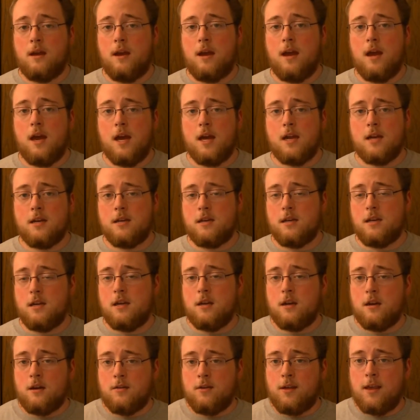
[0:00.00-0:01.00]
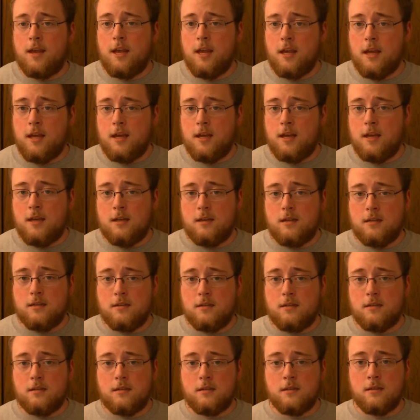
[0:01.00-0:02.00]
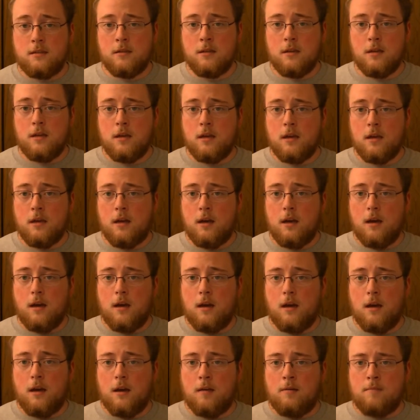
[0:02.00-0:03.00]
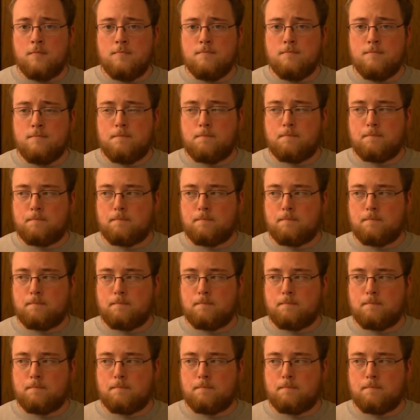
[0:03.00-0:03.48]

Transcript: And, you know, he is, you